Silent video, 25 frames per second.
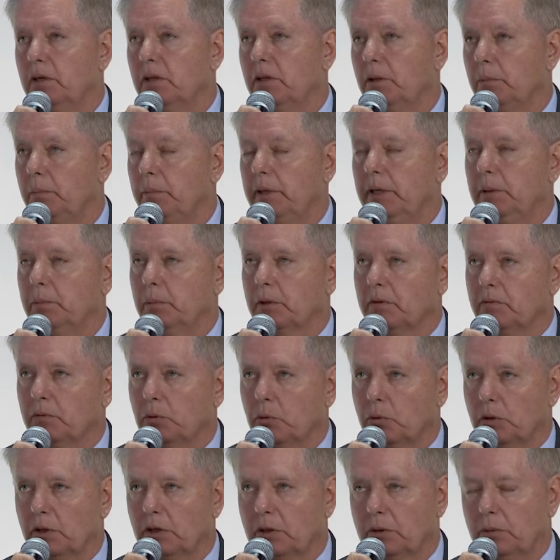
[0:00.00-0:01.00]
of the people of
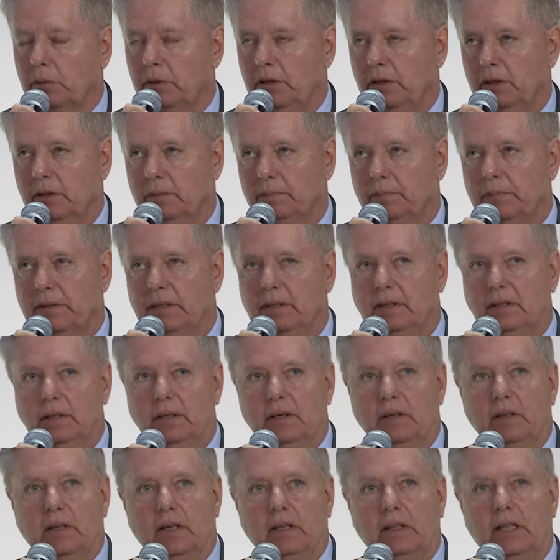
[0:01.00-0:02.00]
North Korea,
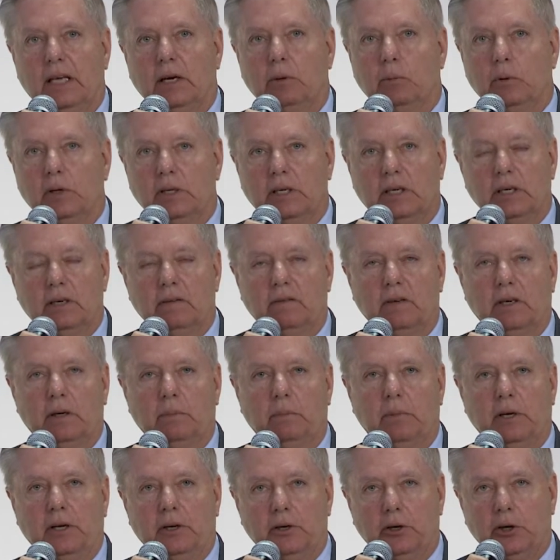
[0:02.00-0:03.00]
that they would give
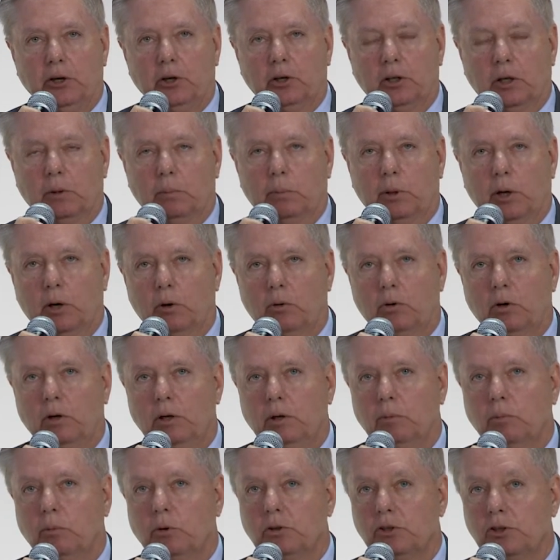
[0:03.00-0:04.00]
up their nuclear
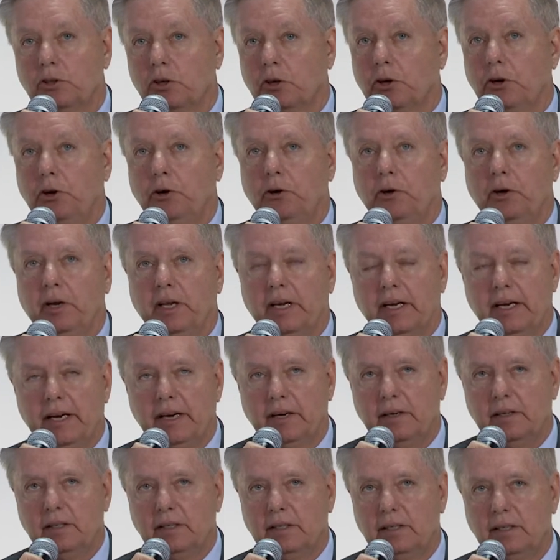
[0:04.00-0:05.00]
program with security
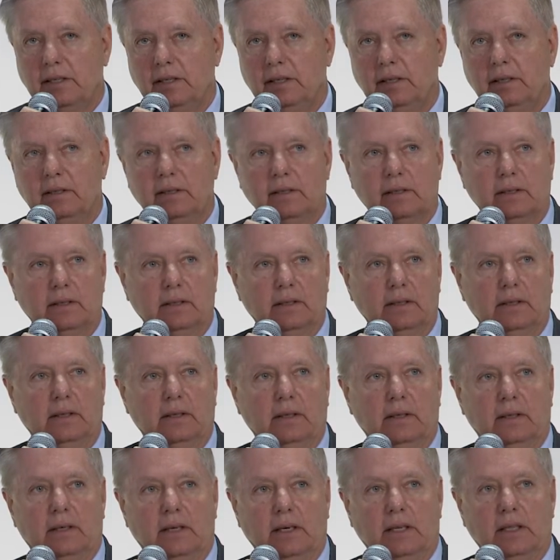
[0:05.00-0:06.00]
guarantees,
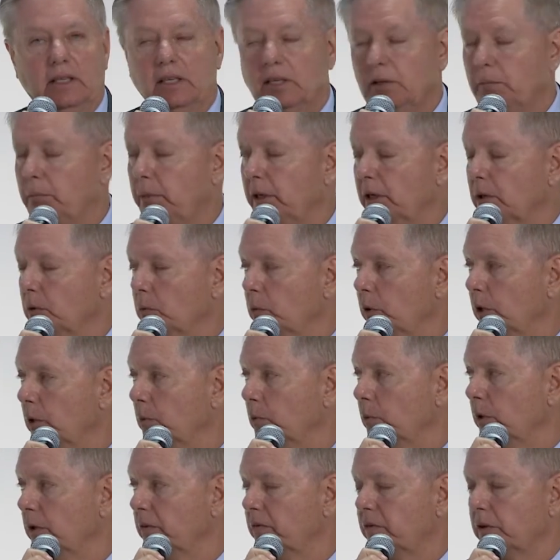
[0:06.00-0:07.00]
and there'd be a
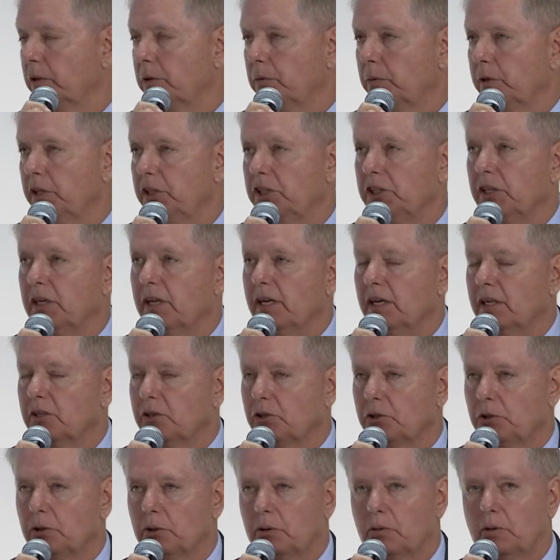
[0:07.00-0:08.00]
win-win for the region. As
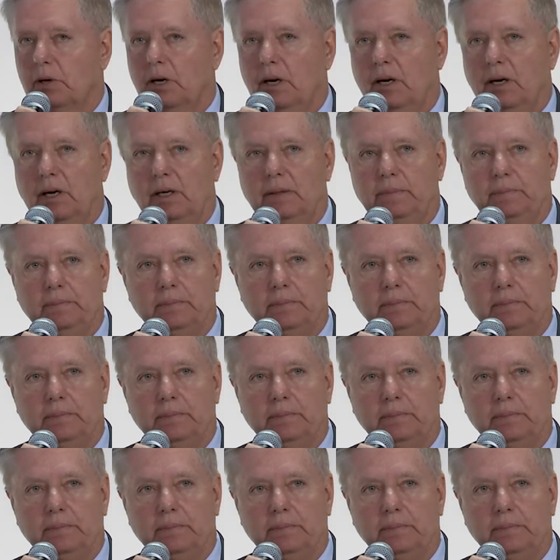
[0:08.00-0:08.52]
to Iran,